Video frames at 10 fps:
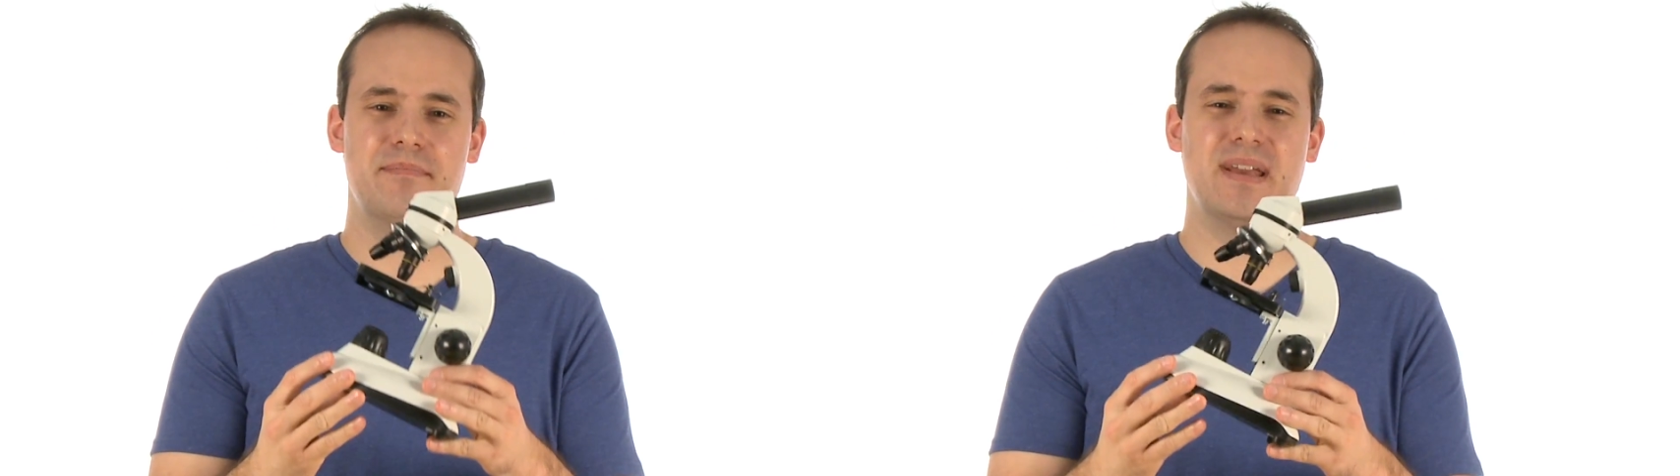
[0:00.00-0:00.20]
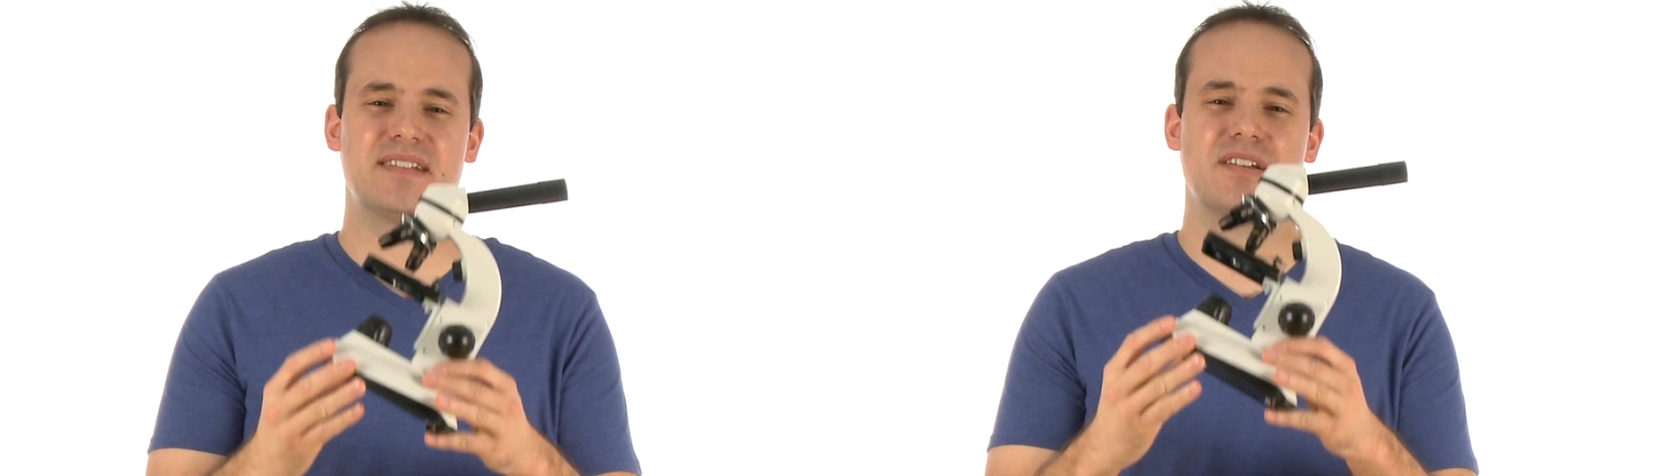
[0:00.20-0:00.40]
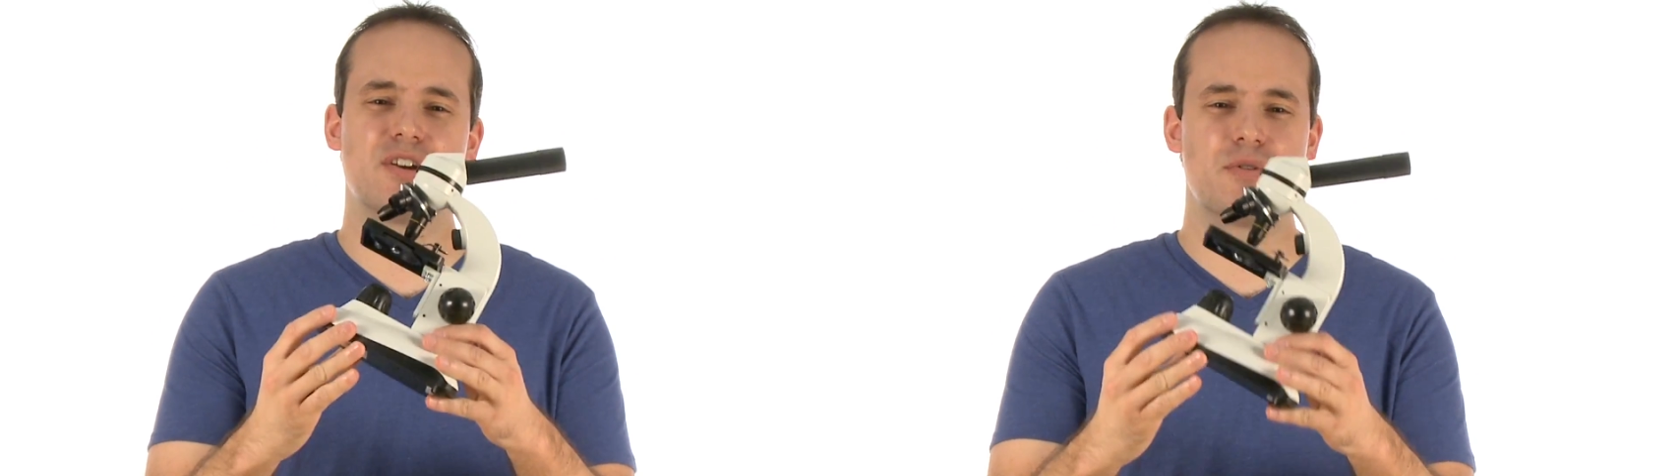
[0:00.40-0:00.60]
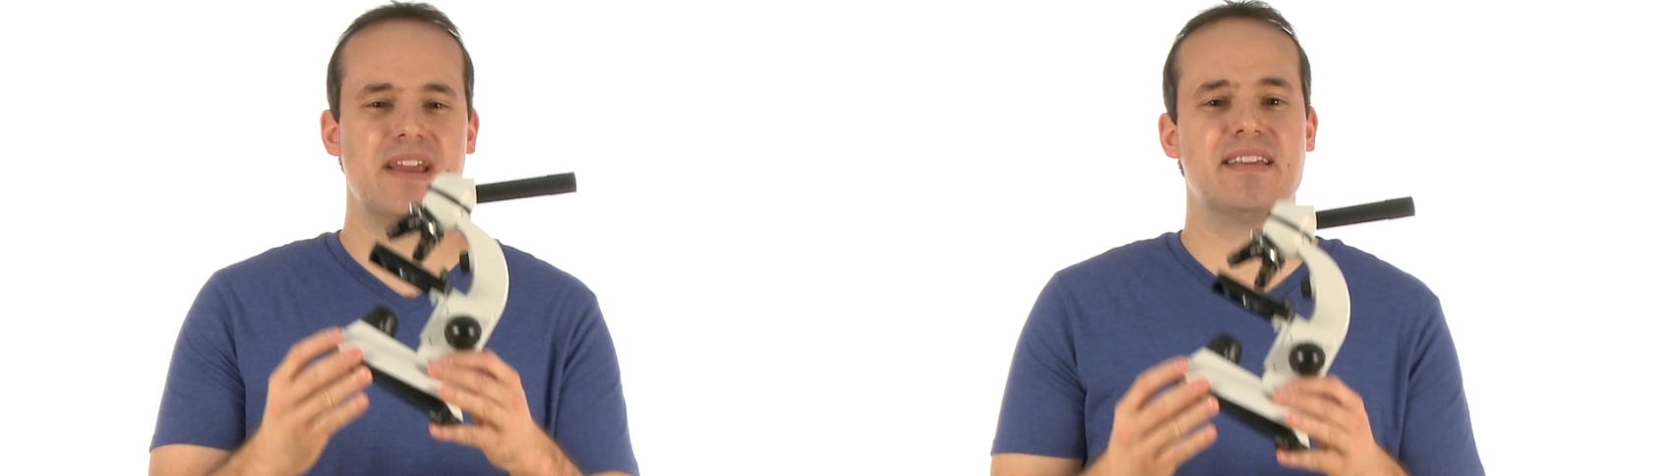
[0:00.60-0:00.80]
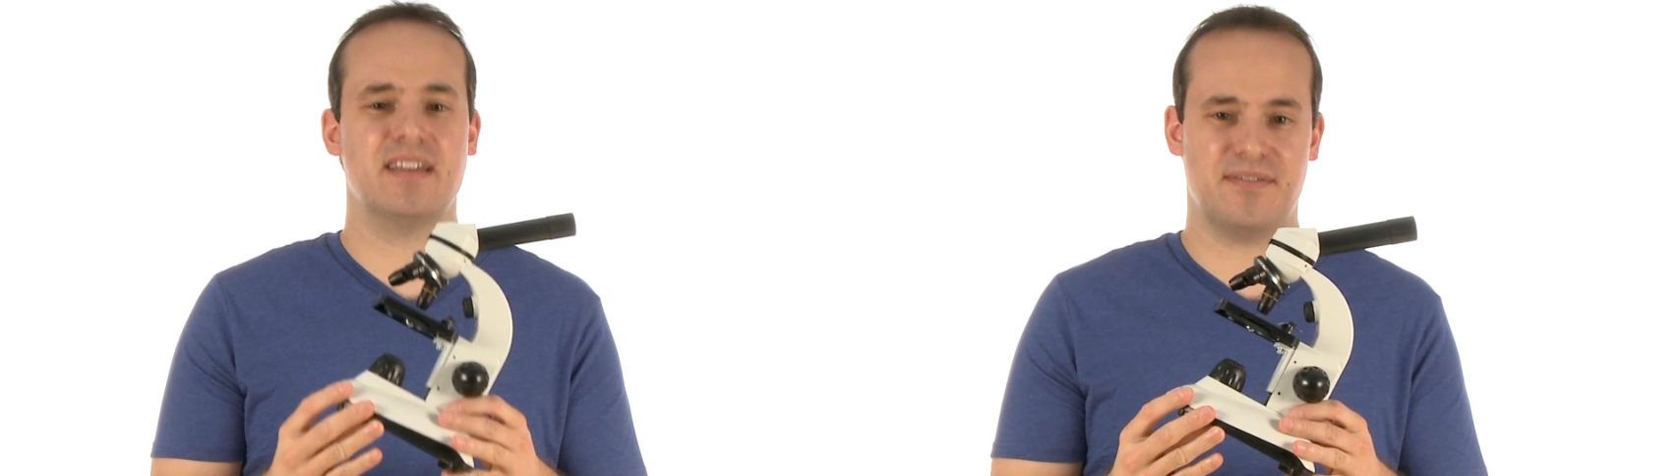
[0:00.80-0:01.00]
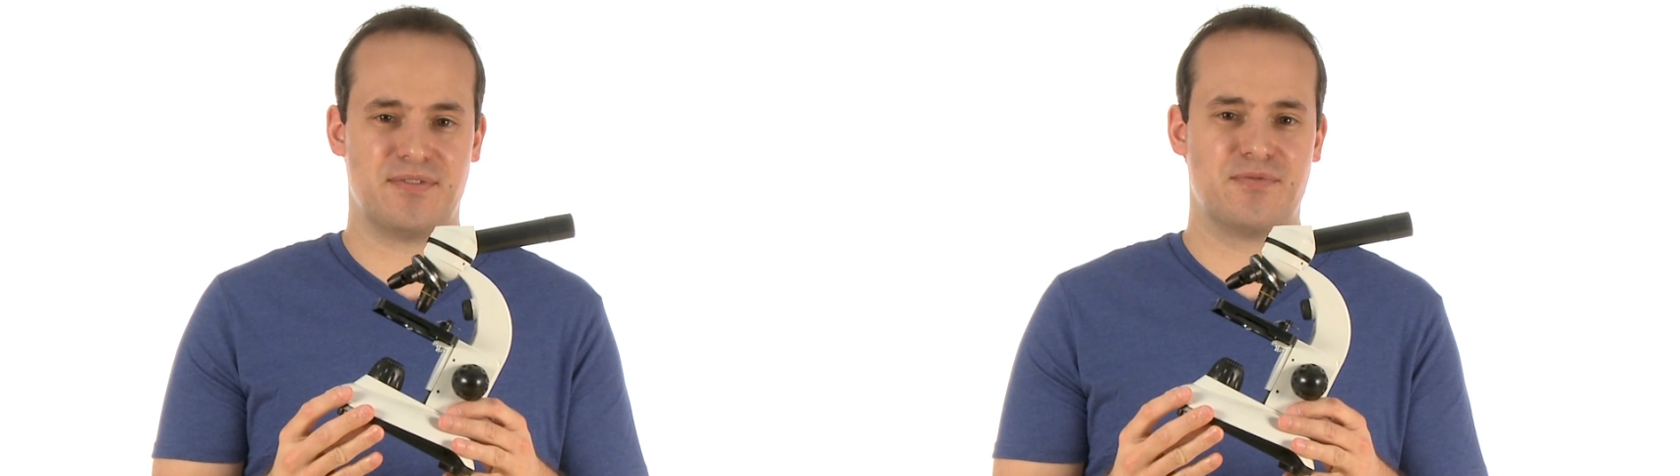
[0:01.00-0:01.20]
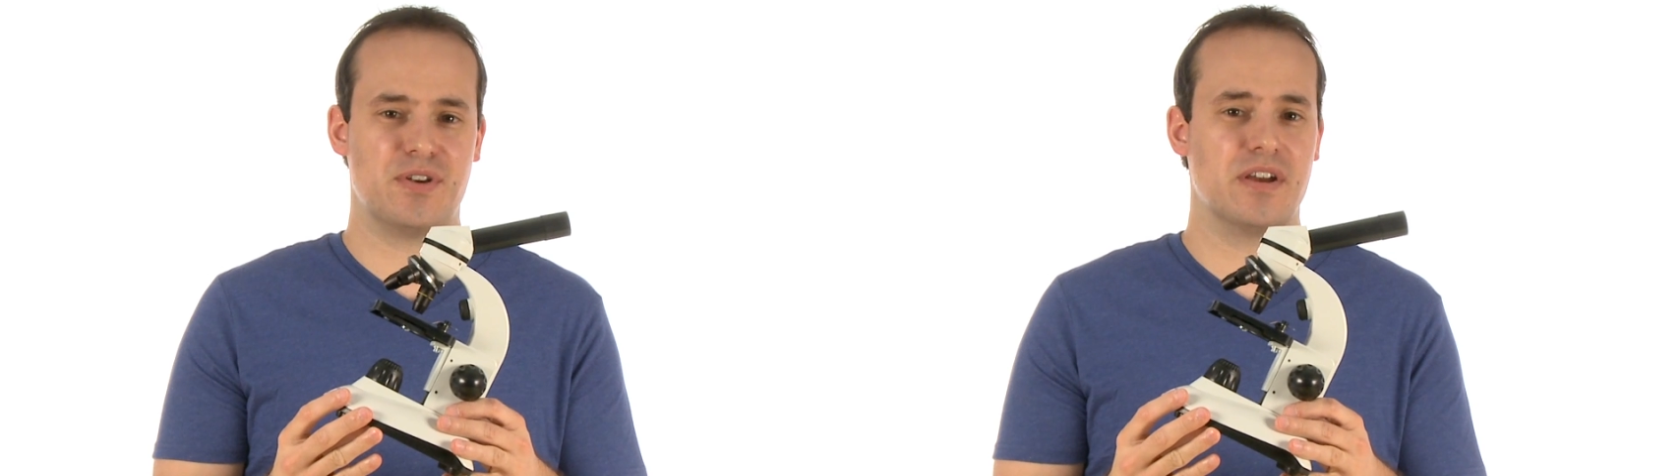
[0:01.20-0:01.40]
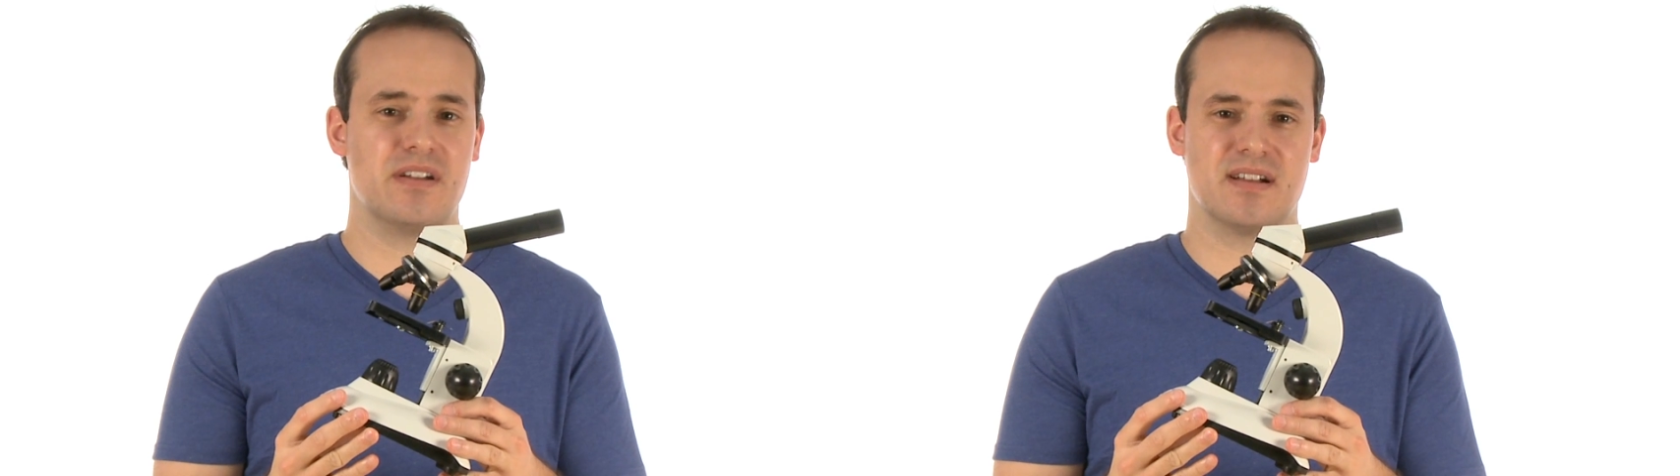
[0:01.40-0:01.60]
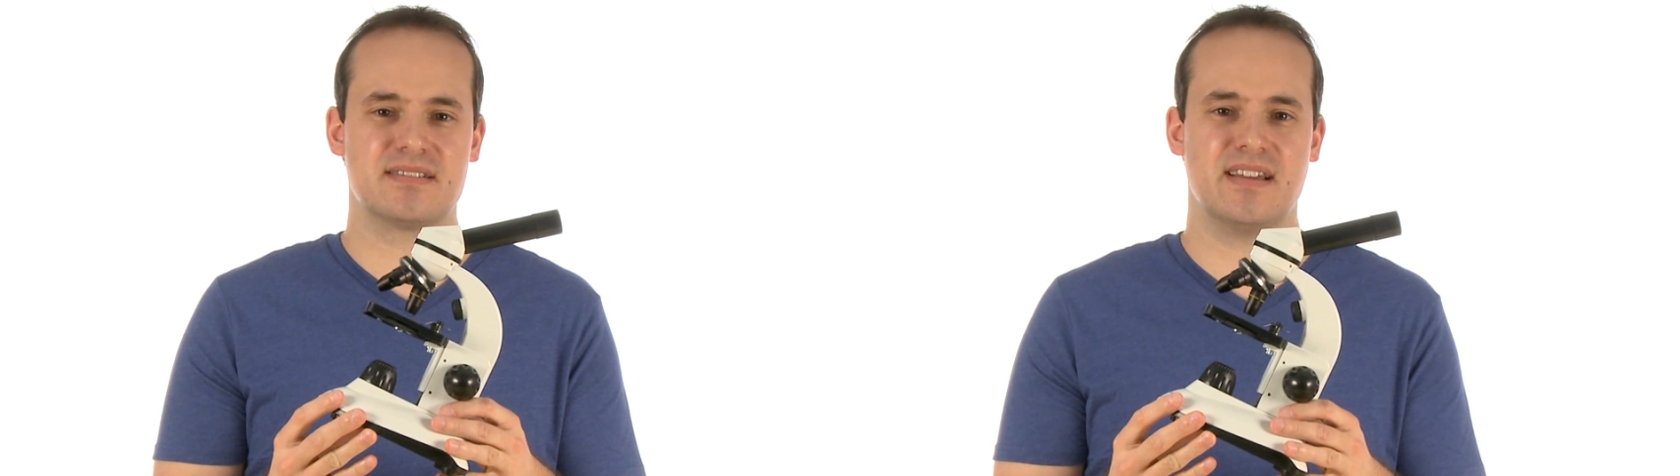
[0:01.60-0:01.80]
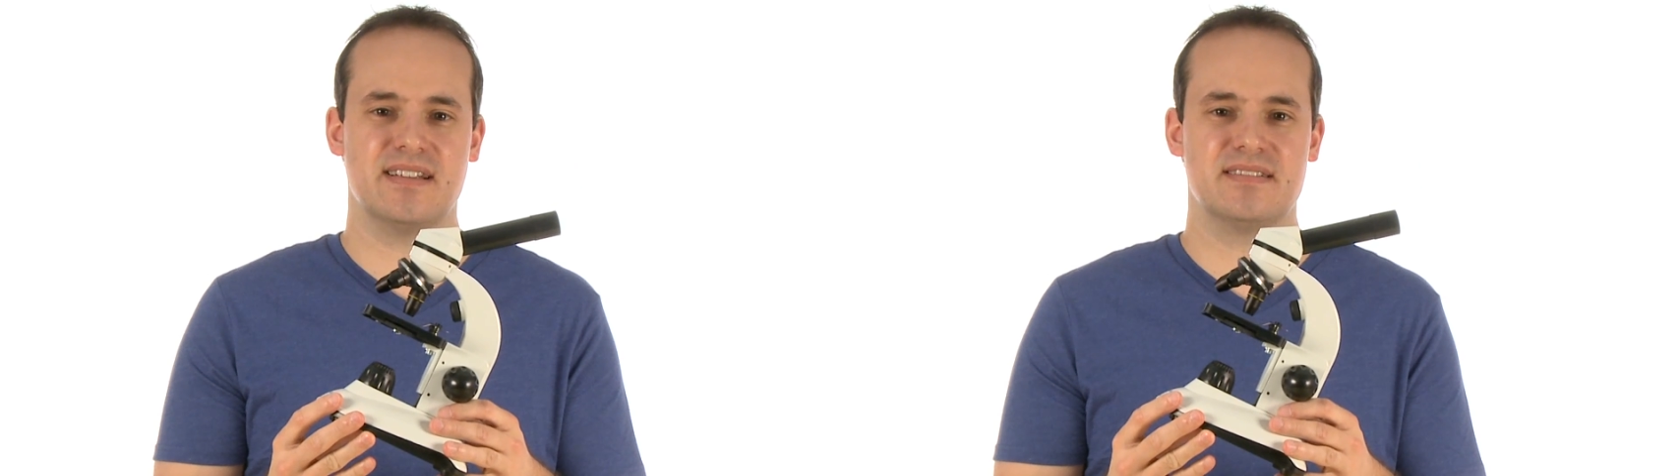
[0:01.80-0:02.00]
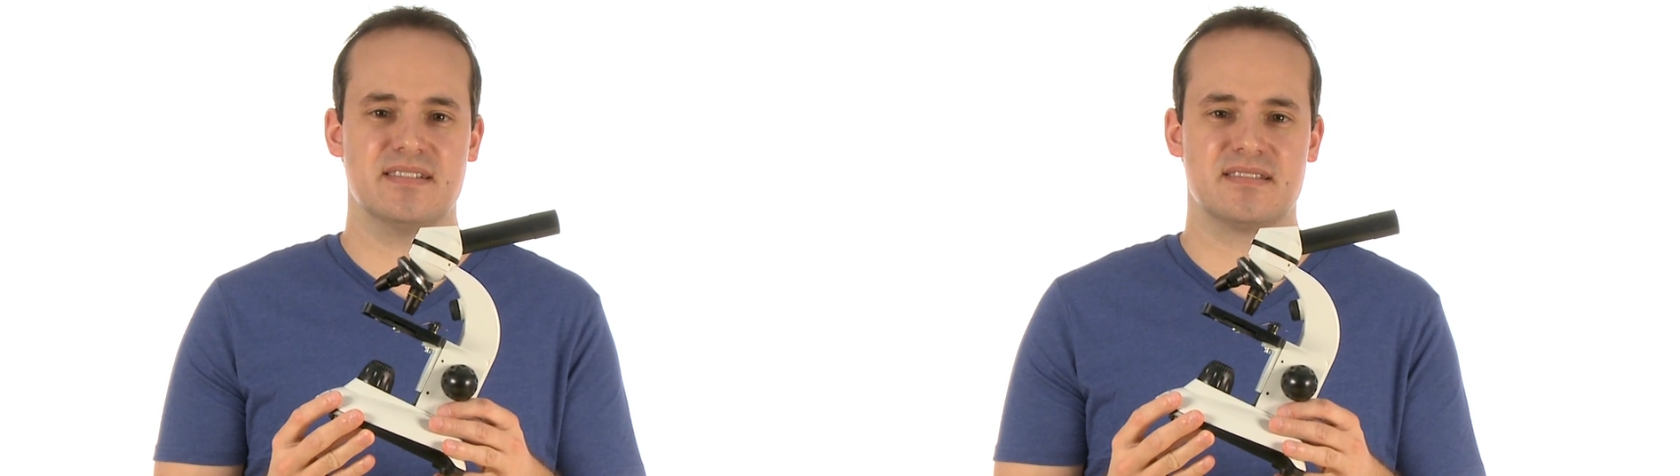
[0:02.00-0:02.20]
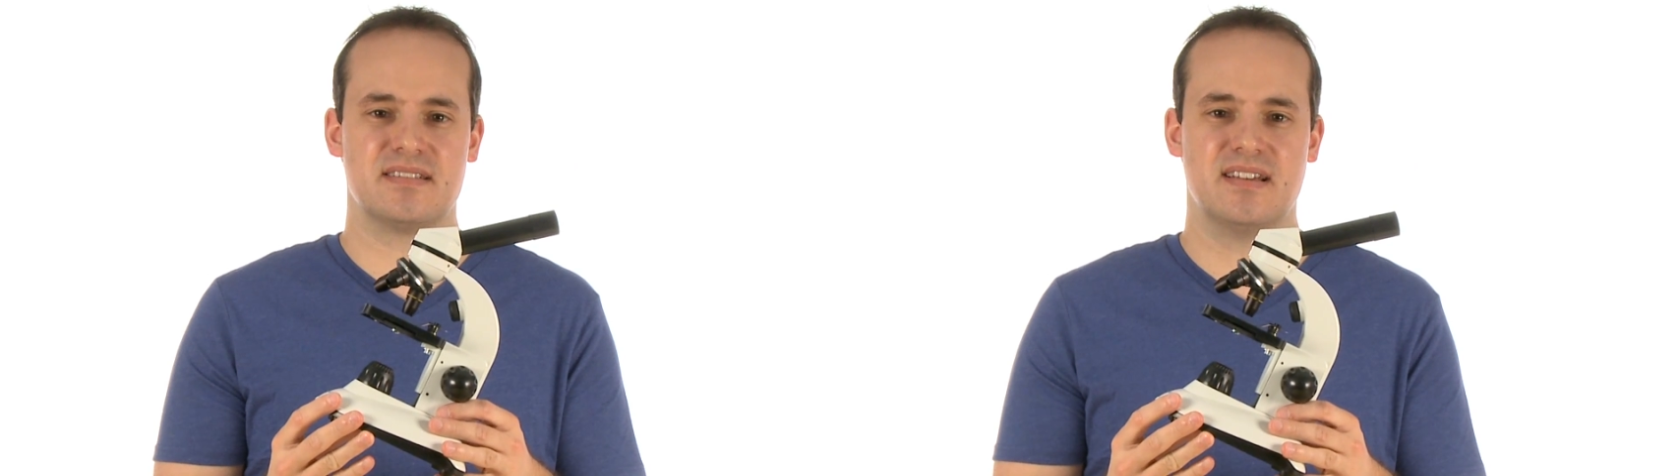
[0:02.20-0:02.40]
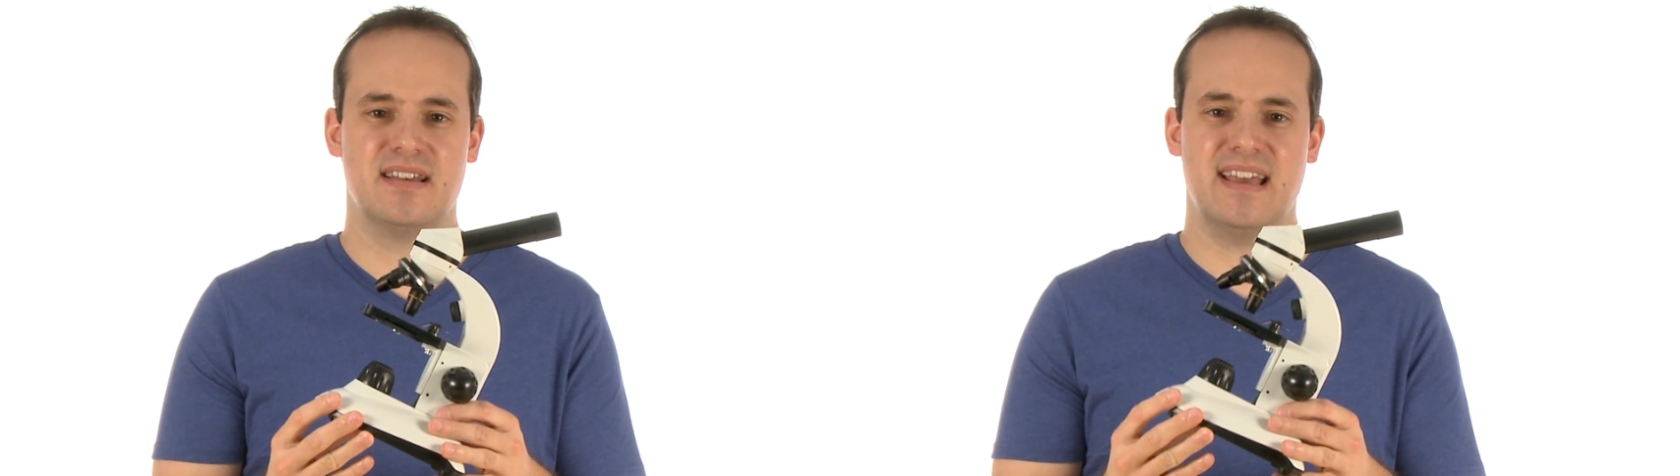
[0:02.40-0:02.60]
makes a great gift for your young scientist